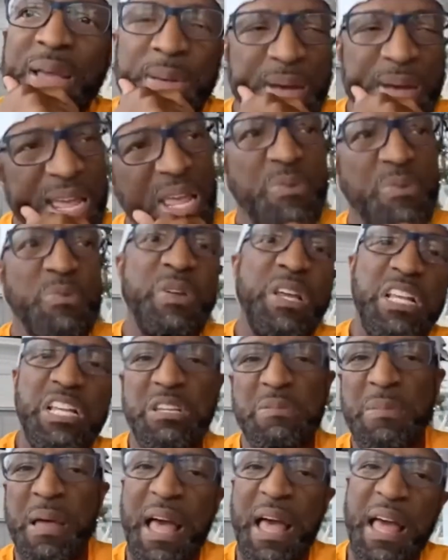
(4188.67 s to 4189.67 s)
Damn, Ricky
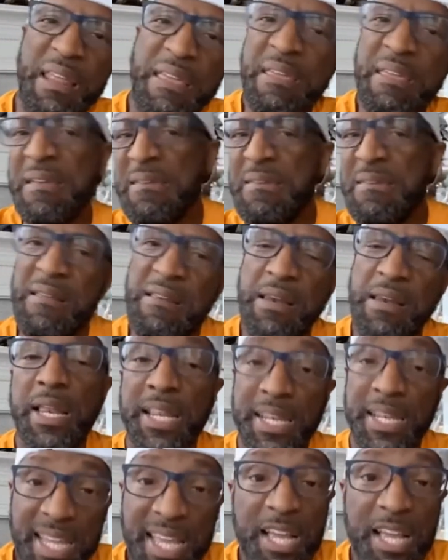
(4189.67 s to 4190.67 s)
Smiley. And
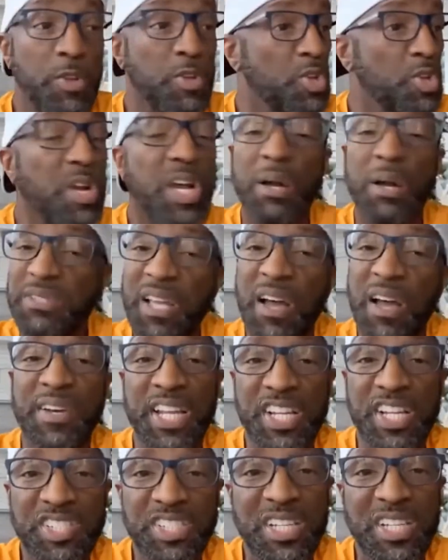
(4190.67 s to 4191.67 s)
then you come talk
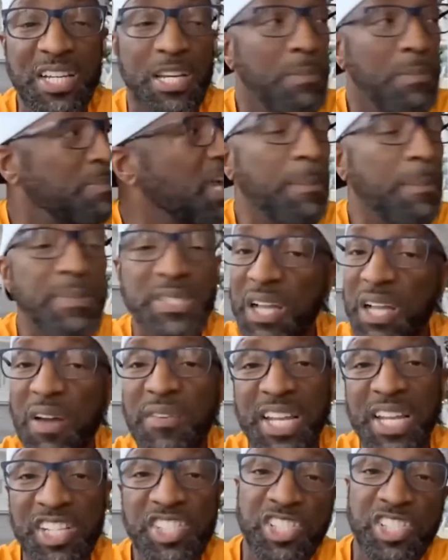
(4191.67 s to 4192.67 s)
that shit to me, I'm going to
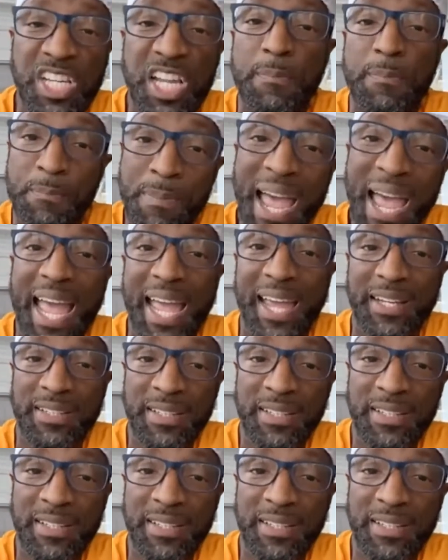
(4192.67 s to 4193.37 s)
talk that shit back.